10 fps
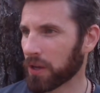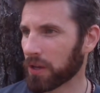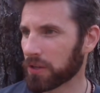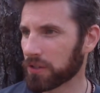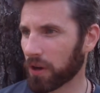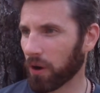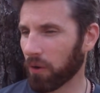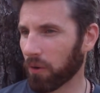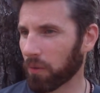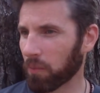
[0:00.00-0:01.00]

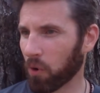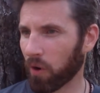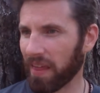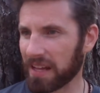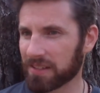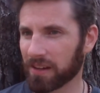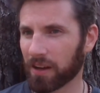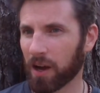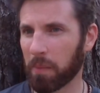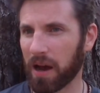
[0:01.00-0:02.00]
So more of that's going
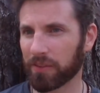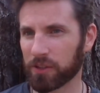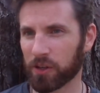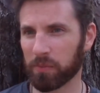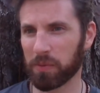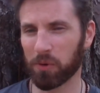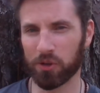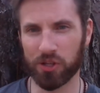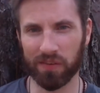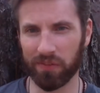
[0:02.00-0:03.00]
to come out. There's going to be more
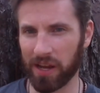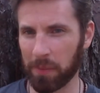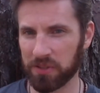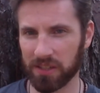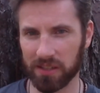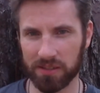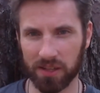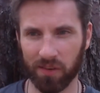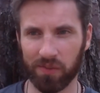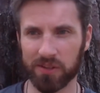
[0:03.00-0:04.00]
Jeffrey Epstein
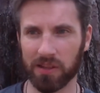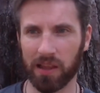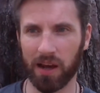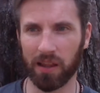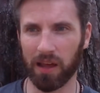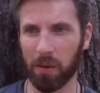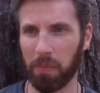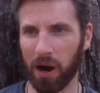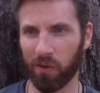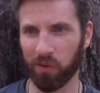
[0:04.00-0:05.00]
stuff. There's a lot of
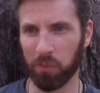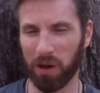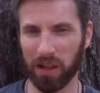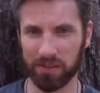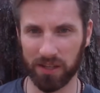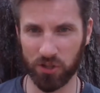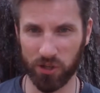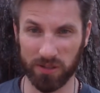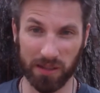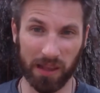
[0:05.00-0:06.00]
powerful
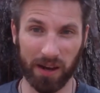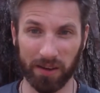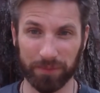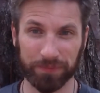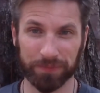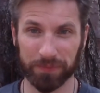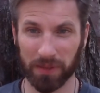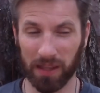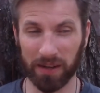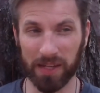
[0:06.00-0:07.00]
politicians, a lot of
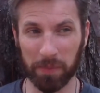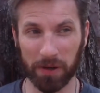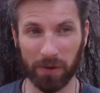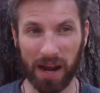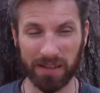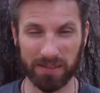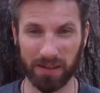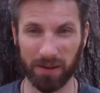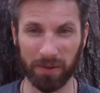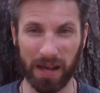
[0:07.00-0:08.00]
Democrats,
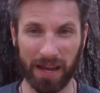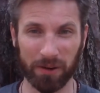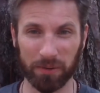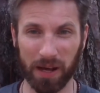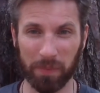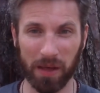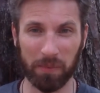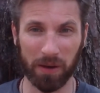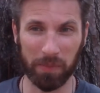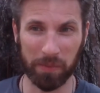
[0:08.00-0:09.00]
and I'm not
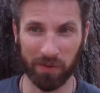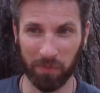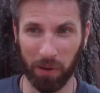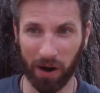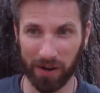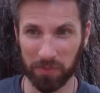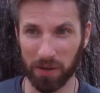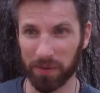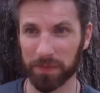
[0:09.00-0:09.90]
a member of a party, but